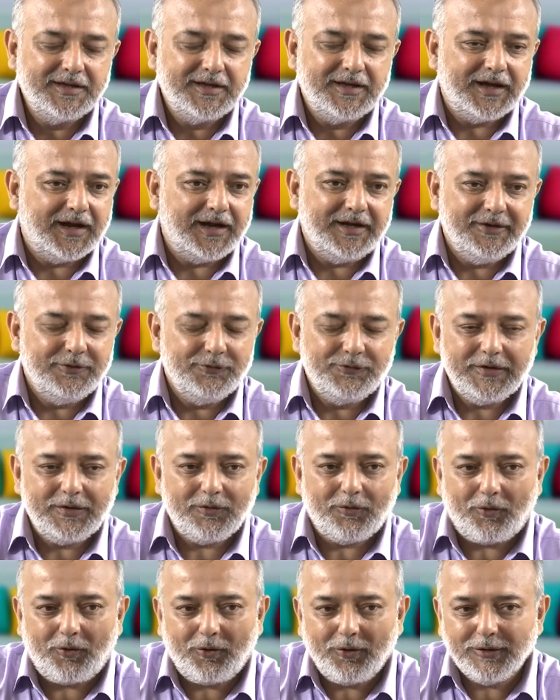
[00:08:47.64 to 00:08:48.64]
And you see
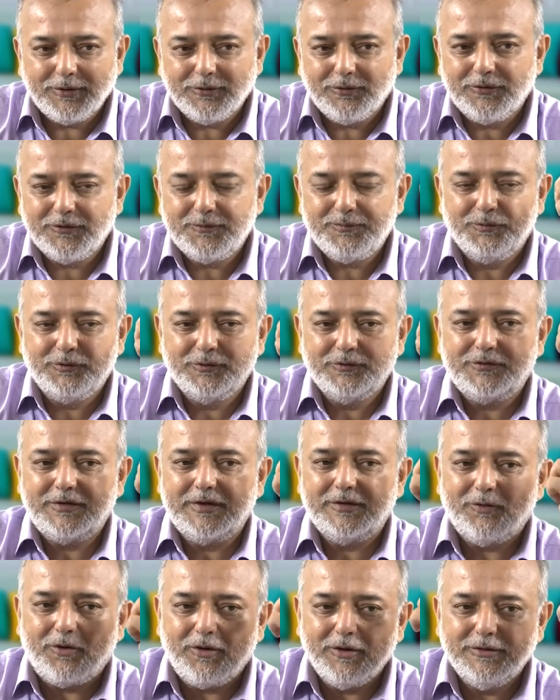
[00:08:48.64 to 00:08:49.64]
all those books
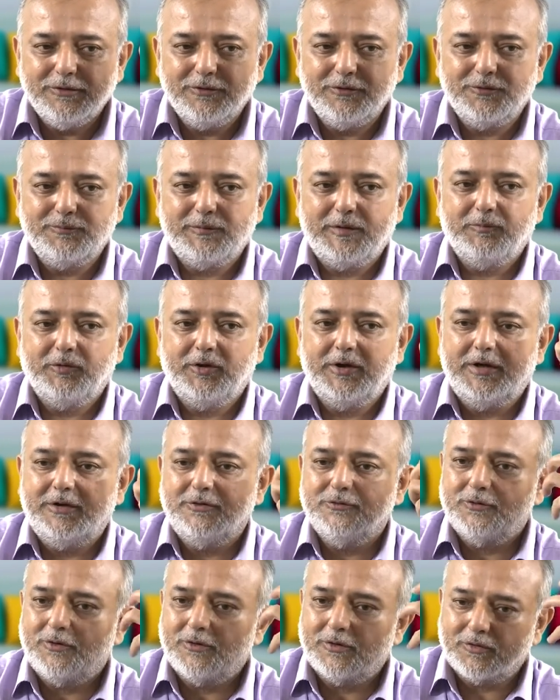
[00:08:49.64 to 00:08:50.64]
and all those
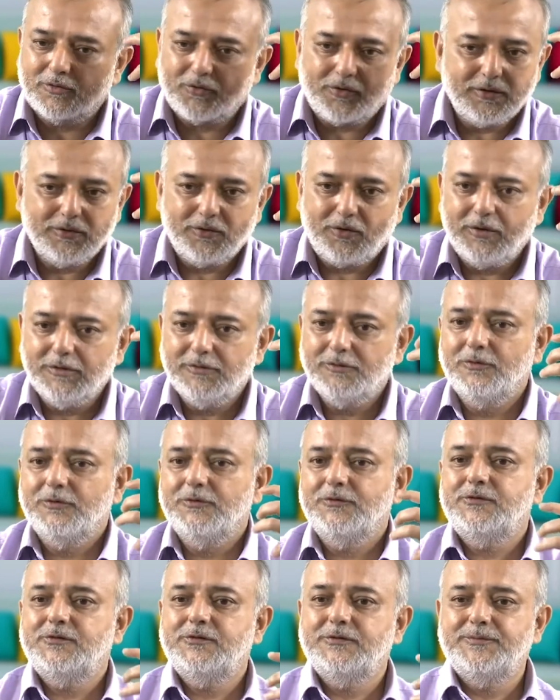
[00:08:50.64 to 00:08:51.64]
memoirs or all, all
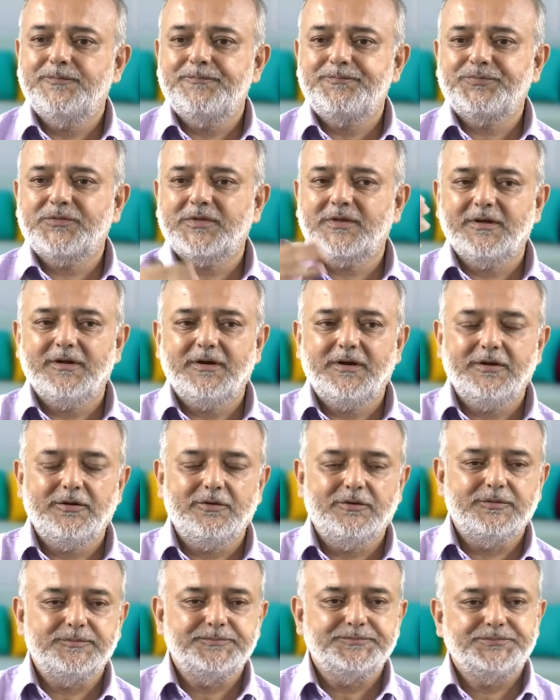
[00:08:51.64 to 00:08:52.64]
those uh, you
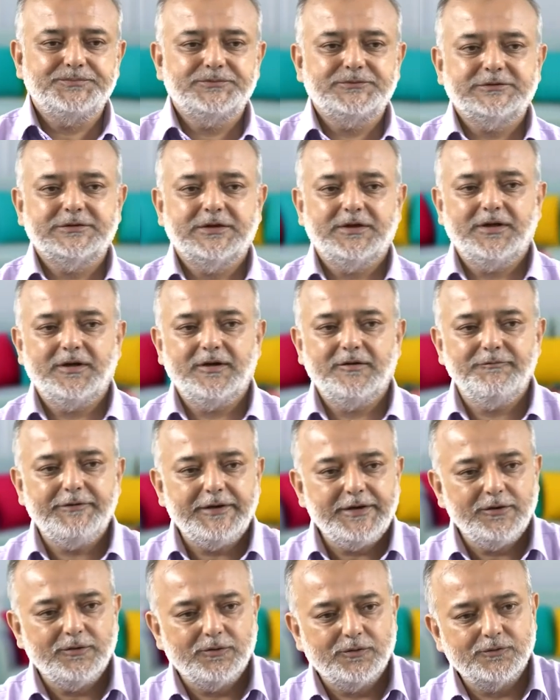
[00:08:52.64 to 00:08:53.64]
know uh,
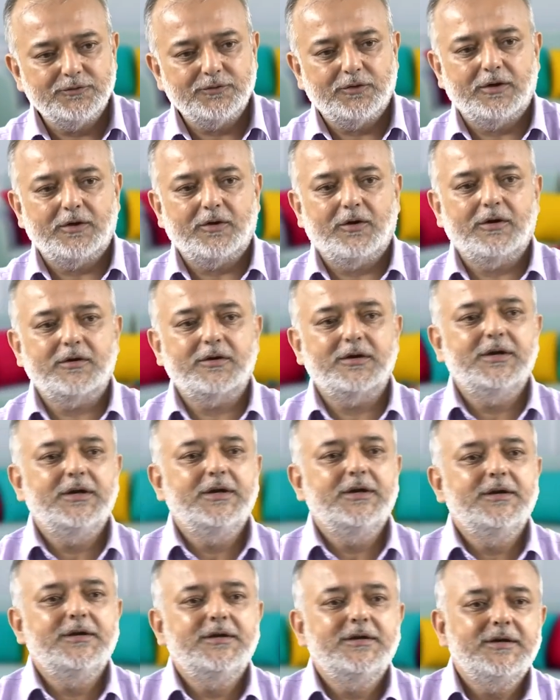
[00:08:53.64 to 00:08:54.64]
videos or, or
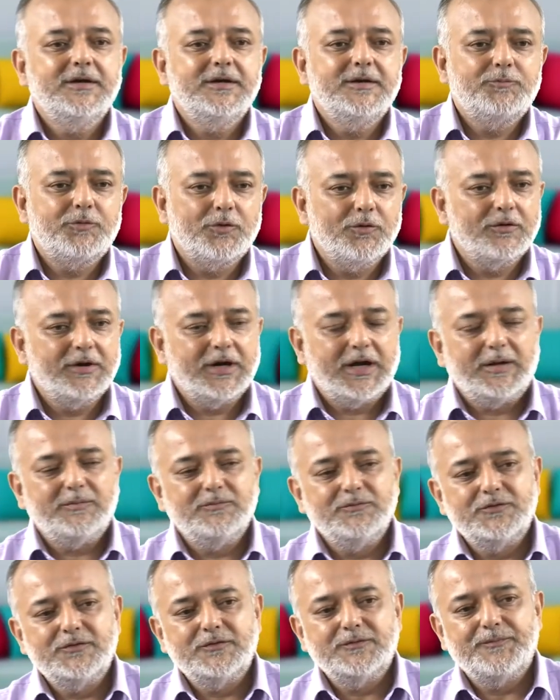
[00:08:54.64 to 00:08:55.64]

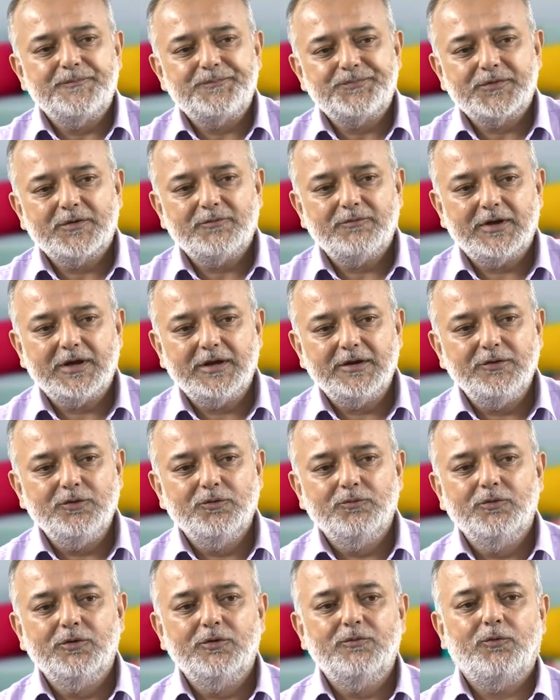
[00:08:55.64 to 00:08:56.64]
programs wherein you
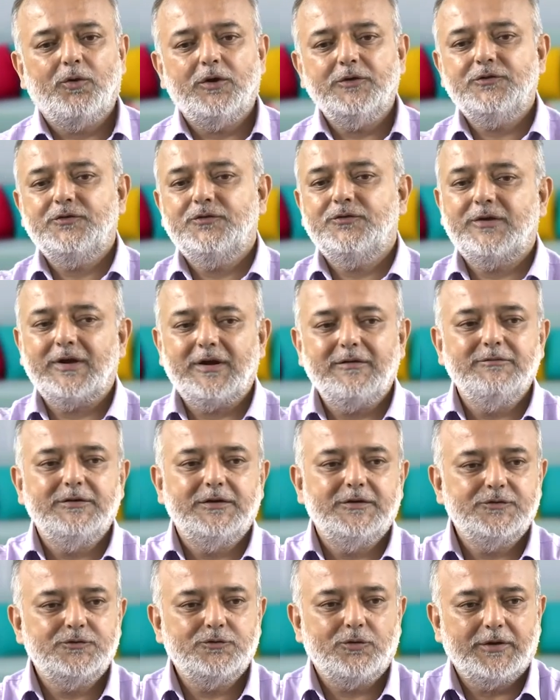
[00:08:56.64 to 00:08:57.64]
would watch
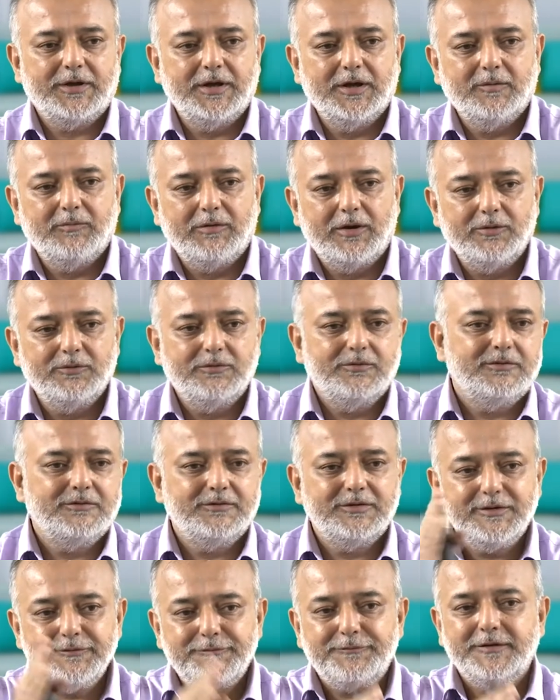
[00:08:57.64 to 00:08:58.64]
travelers talking about
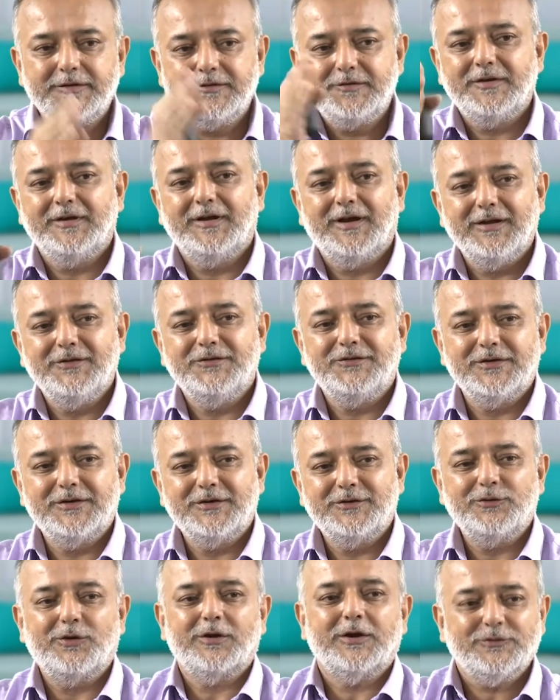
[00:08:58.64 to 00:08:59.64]
difference in
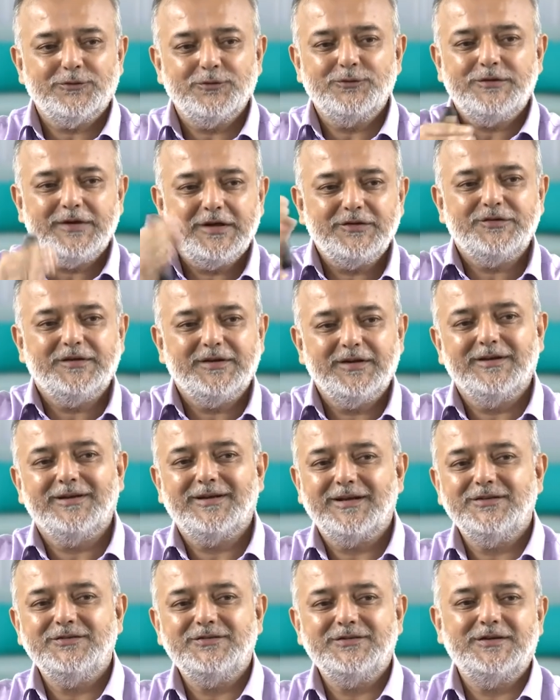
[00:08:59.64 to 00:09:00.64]
cultures or association in
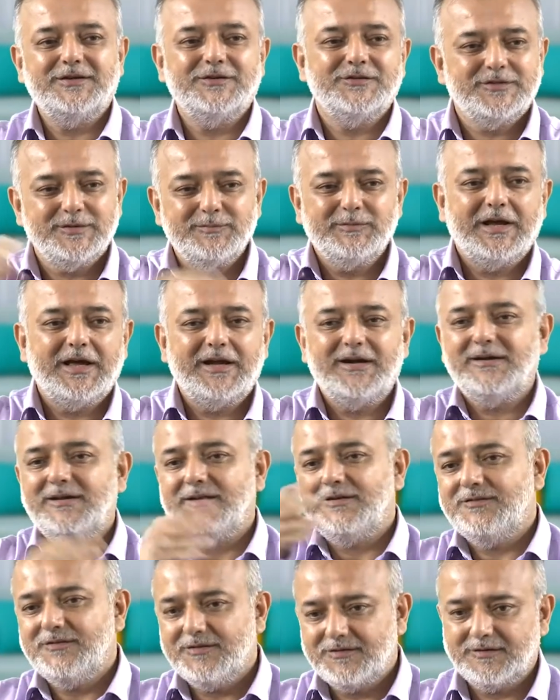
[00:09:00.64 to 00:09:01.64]
cultures,
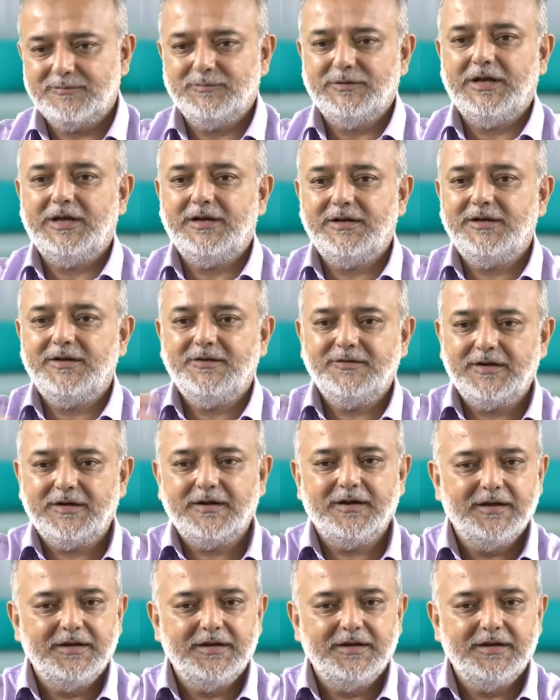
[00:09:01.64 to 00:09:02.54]
similarities, dissimilarities and,